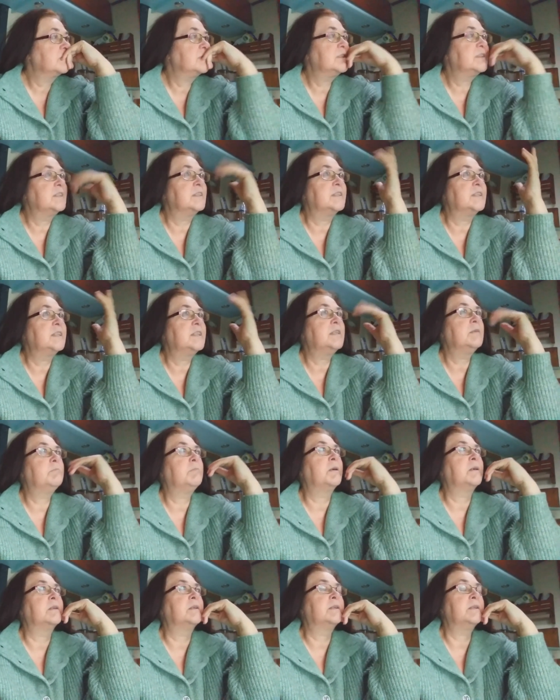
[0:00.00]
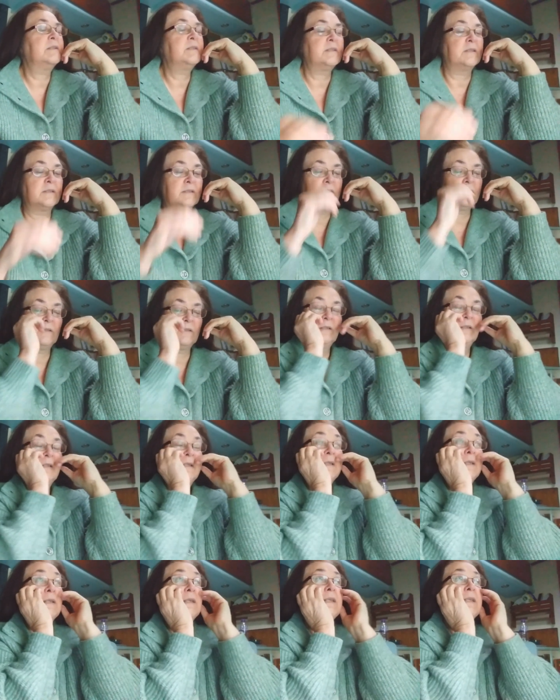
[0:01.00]
And dig your bunkers and
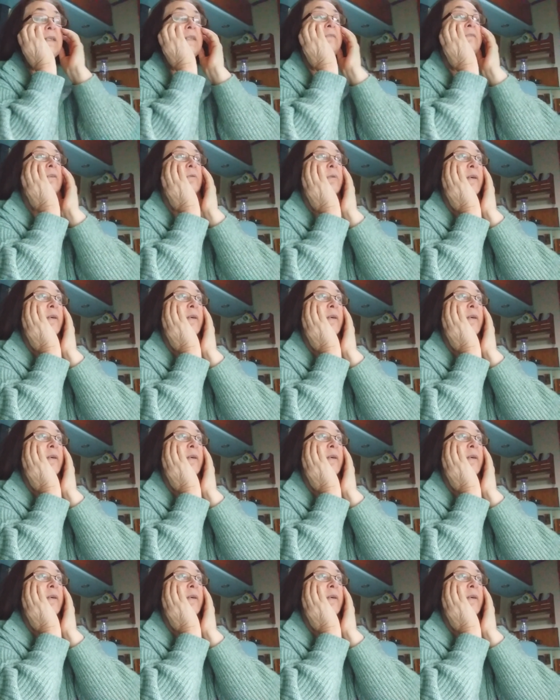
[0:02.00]
live the